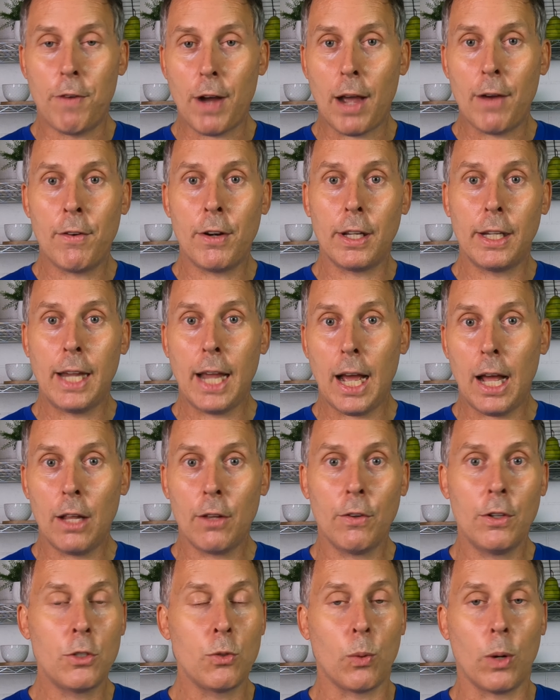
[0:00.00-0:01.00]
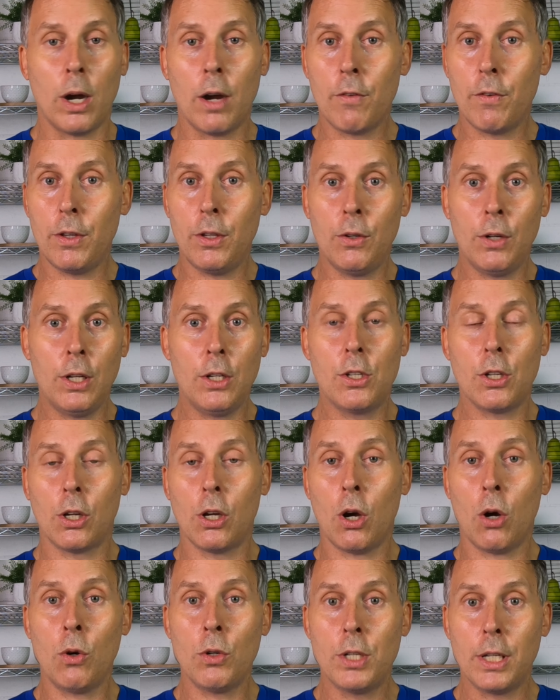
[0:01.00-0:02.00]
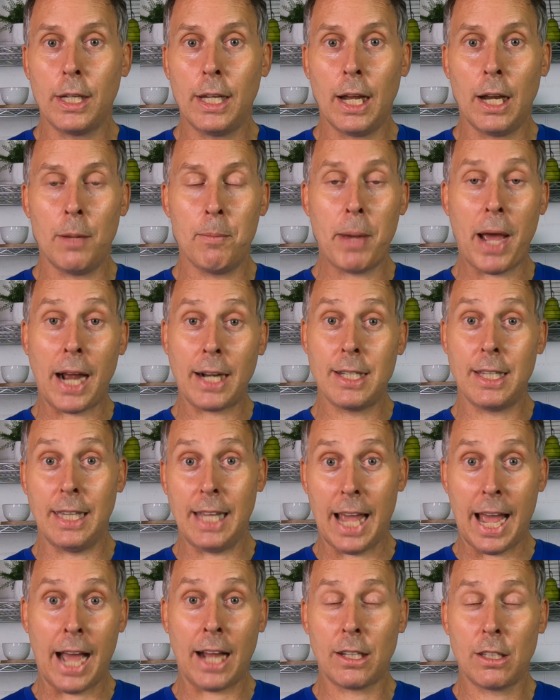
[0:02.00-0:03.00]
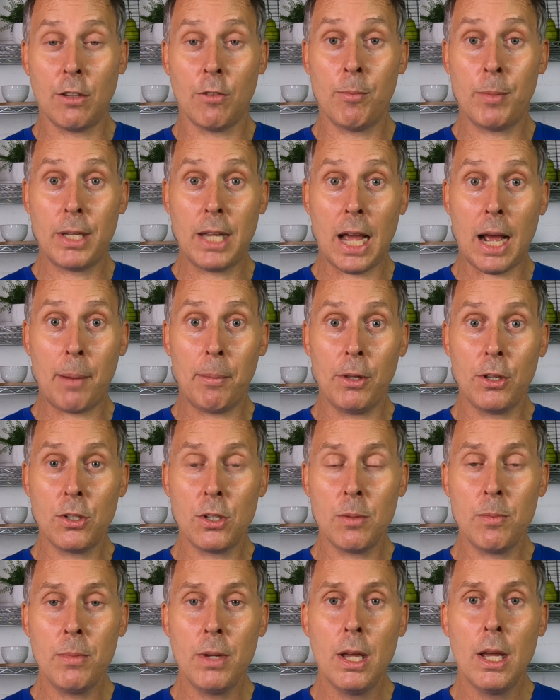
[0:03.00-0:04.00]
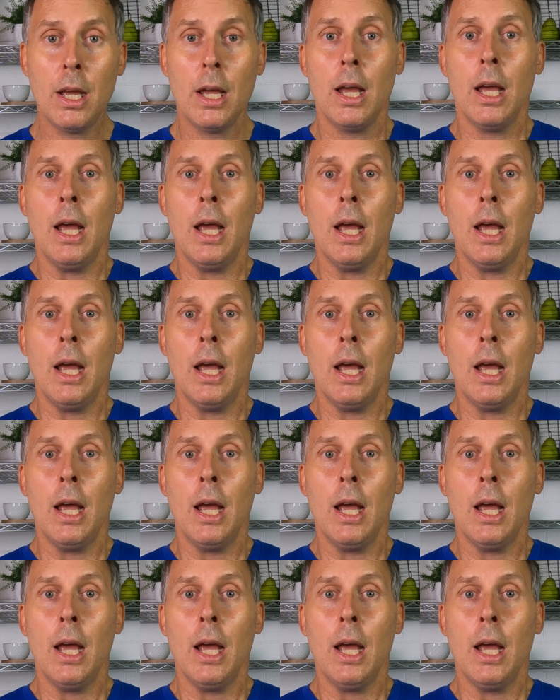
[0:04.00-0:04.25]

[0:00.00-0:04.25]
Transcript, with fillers: 500 calories, wherever you need to go to get it back to the active metabolism.